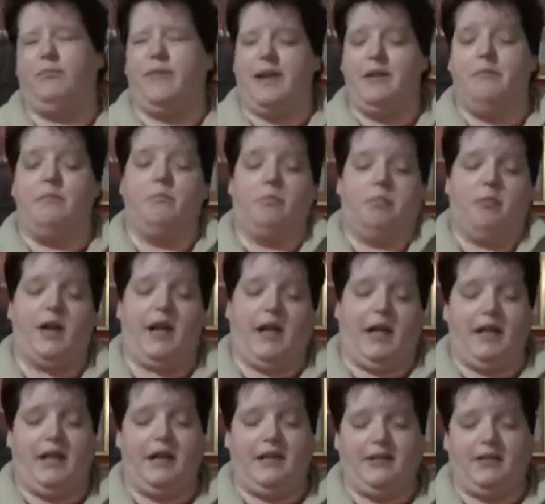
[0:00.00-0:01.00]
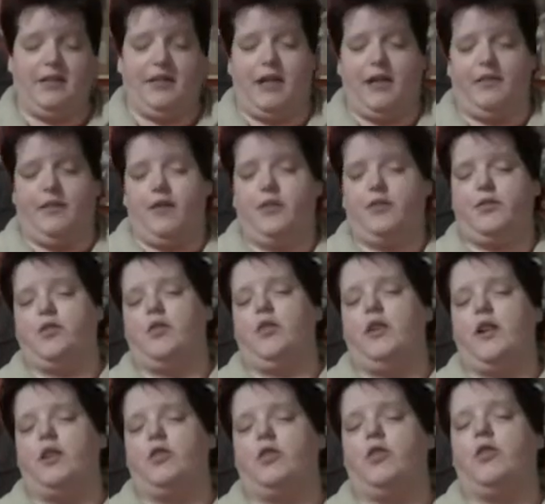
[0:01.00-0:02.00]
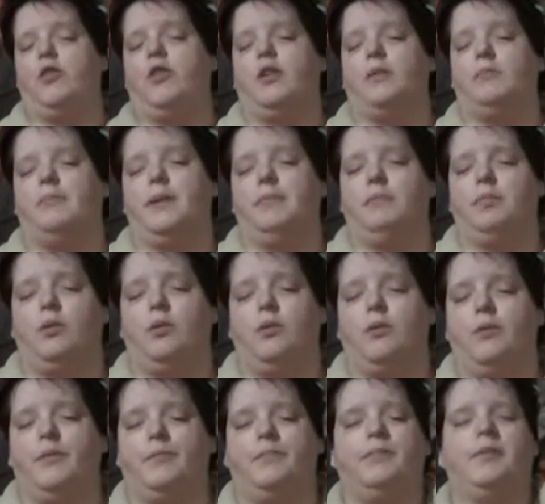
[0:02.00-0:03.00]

impregnate Sarah so that John can be born.